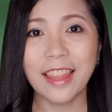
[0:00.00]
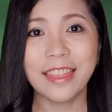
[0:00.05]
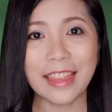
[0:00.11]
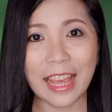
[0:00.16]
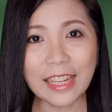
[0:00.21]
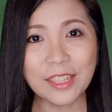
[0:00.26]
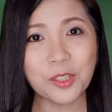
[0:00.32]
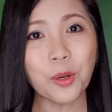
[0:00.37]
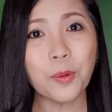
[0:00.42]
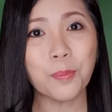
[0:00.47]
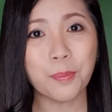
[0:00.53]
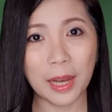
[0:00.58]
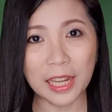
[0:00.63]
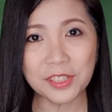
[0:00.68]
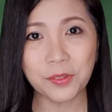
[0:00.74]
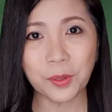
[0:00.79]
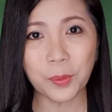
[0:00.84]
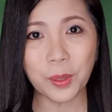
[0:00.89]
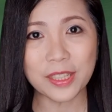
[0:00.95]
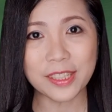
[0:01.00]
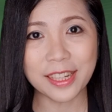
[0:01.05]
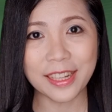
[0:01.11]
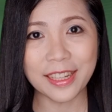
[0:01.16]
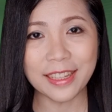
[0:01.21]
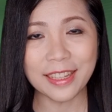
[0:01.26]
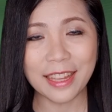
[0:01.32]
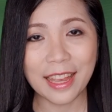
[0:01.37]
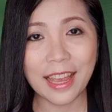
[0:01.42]
Thanks so much for
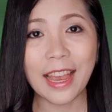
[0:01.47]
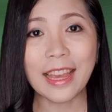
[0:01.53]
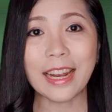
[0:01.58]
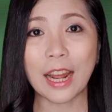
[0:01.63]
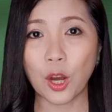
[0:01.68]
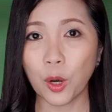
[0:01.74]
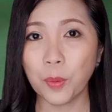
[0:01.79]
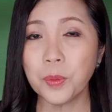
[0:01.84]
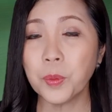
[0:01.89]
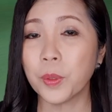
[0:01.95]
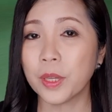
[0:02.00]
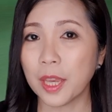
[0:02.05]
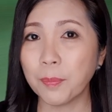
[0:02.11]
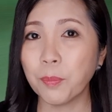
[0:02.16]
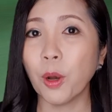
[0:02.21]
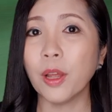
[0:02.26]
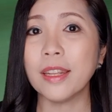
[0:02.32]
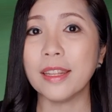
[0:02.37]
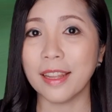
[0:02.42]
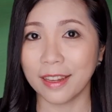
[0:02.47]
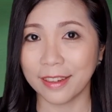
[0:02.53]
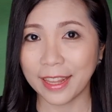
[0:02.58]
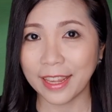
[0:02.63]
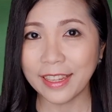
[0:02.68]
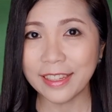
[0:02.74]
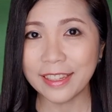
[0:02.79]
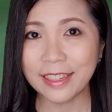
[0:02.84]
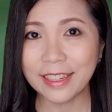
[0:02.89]
watching, and I hope you keep on
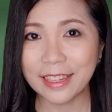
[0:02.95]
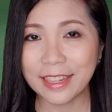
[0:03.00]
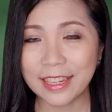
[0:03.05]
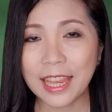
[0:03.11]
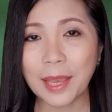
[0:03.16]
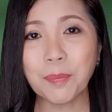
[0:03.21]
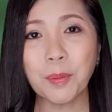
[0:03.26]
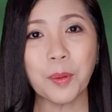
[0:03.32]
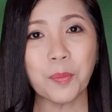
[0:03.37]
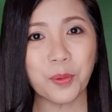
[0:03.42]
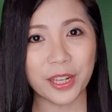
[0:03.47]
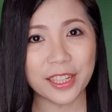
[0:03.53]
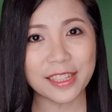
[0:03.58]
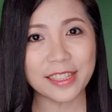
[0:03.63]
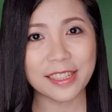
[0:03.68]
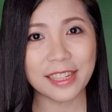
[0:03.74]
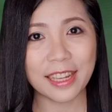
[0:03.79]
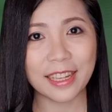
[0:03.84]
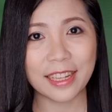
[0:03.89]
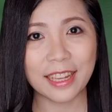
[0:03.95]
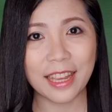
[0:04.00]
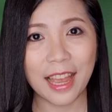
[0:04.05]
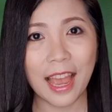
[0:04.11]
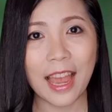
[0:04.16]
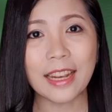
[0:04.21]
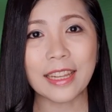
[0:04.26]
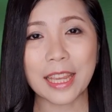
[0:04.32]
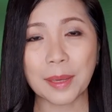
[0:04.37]
learning, keep on practicing,
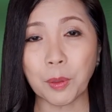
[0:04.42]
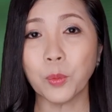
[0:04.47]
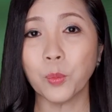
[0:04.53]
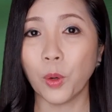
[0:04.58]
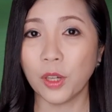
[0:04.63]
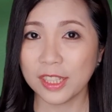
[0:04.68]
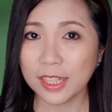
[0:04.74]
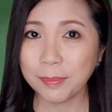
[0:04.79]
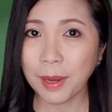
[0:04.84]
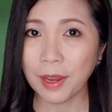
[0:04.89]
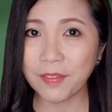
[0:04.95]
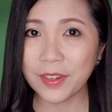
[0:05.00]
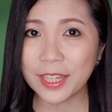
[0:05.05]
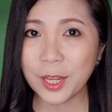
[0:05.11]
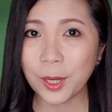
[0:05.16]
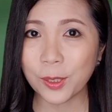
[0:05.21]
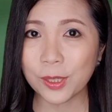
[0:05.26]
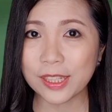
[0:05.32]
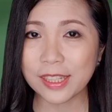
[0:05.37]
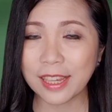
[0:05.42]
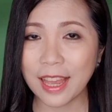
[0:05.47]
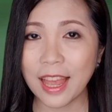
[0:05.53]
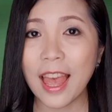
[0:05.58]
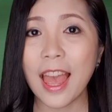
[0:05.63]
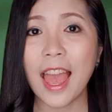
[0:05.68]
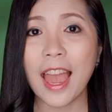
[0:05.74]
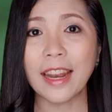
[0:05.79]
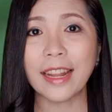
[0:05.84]
and keep on watching my videos,
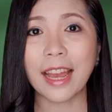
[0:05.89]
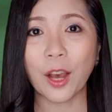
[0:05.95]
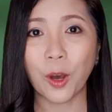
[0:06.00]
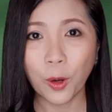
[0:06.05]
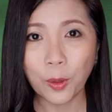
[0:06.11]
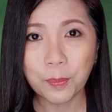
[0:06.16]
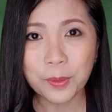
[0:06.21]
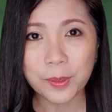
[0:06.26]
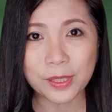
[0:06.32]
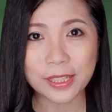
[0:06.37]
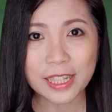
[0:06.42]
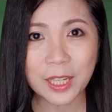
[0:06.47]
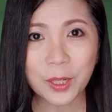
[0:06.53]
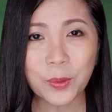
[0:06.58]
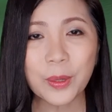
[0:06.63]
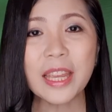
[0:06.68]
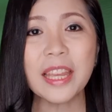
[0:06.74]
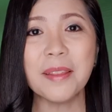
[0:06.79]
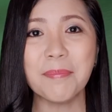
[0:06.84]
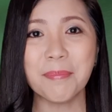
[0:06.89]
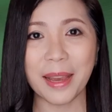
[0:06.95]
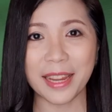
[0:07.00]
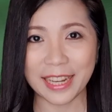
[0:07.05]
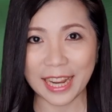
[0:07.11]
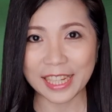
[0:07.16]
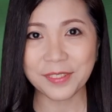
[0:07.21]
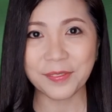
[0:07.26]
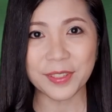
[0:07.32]
and I hope to see you in my
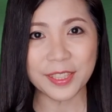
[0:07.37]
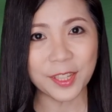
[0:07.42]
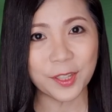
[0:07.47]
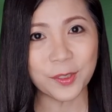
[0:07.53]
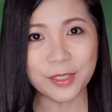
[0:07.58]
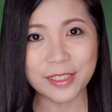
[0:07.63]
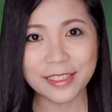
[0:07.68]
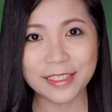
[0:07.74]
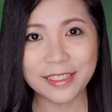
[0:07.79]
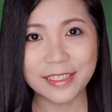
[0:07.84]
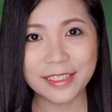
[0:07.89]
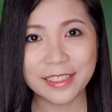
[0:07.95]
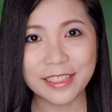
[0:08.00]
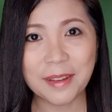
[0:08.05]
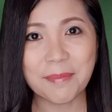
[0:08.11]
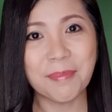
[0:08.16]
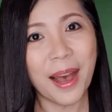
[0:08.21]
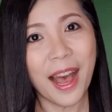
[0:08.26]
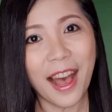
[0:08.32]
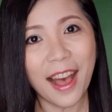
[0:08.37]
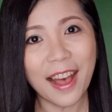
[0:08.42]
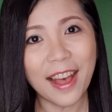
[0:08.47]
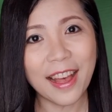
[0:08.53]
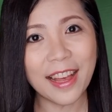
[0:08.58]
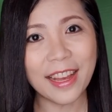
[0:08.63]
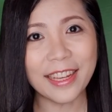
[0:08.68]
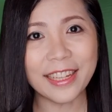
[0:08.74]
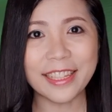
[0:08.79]
next video.
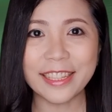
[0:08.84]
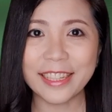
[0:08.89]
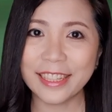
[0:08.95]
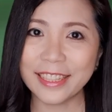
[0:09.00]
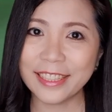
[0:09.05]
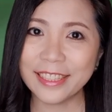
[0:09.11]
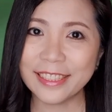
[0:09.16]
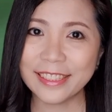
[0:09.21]
Bye!